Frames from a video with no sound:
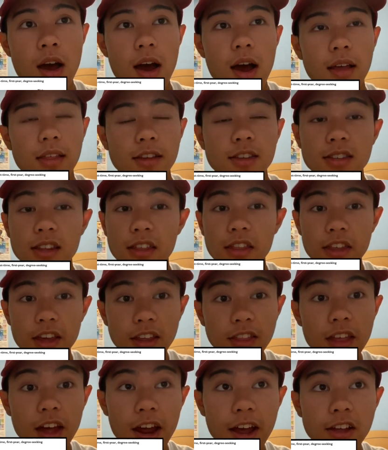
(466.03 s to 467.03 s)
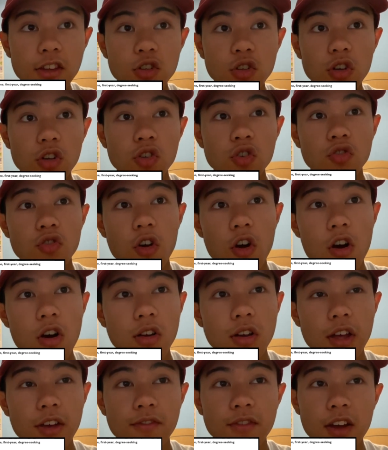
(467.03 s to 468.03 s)
I like to think that I had a
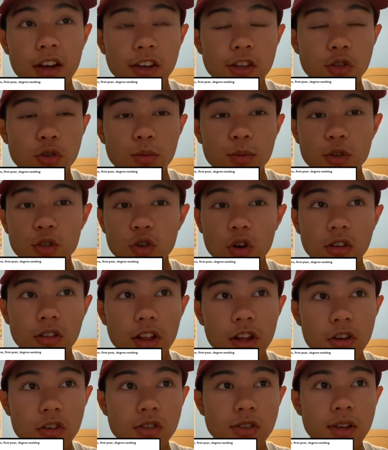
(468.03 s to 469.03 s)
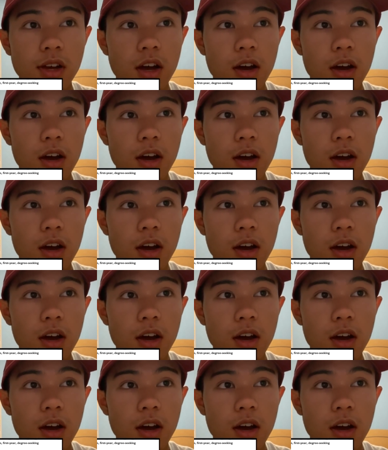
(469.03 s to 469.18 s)
strong, if not extremely strong letters.